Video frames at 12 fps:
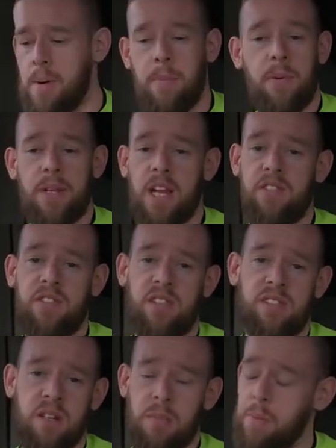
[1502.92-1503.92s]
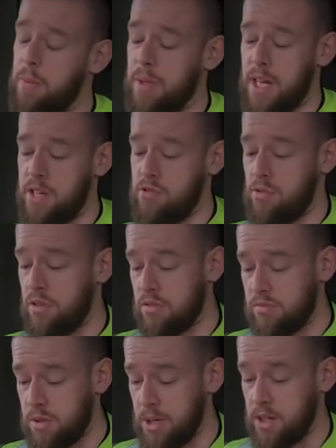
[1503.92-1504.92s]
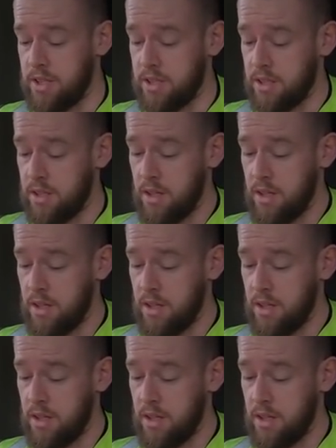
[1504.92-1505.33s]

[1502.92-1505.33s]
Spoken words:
happy with anything. I'm happy with any truck, to be honest.